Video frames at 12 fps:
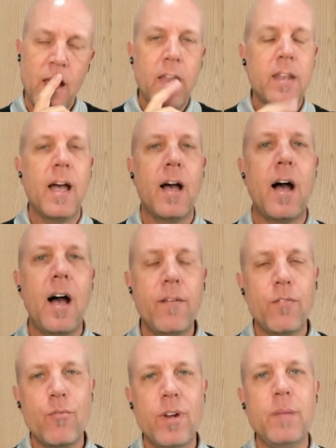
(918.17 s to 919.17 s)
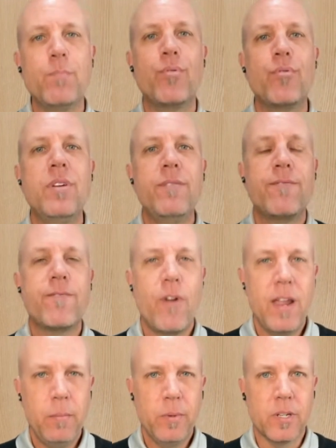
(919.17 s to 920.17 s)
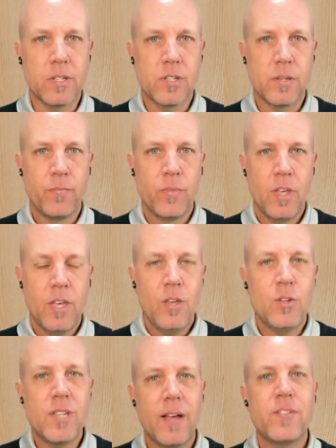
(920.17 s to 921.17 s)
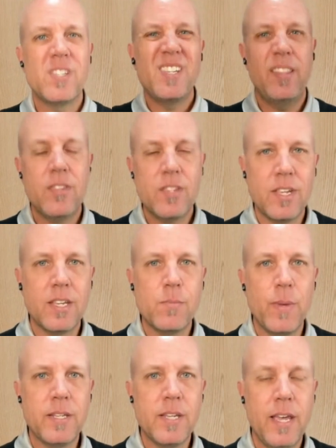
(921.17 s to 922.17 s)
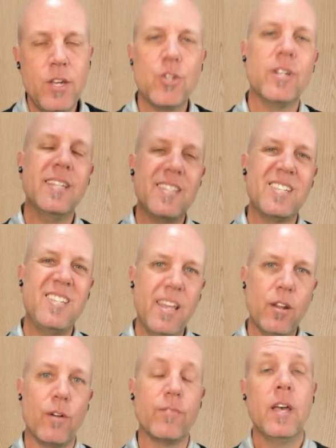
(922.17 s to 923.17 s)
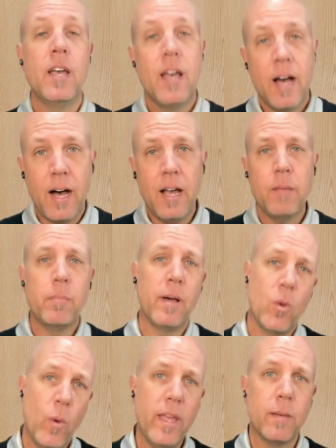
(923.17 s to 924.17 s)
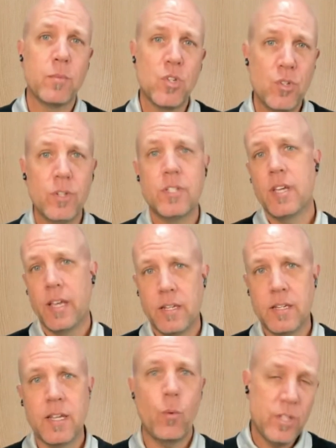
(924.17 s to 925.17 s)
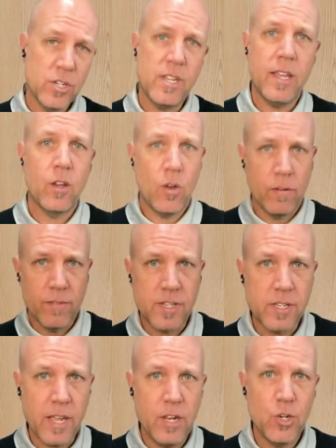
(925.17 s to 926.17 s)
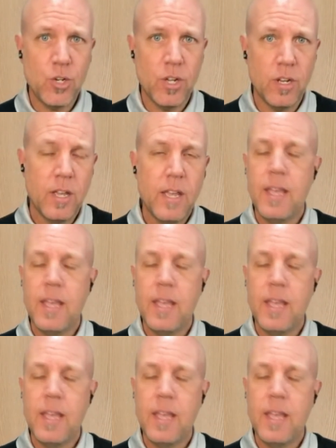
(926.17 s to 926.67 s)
Now, I've already pre-framed it. You see, I've set this expectation. Instead of, hi, by the way, I'm Stuart, and we just had a conversation,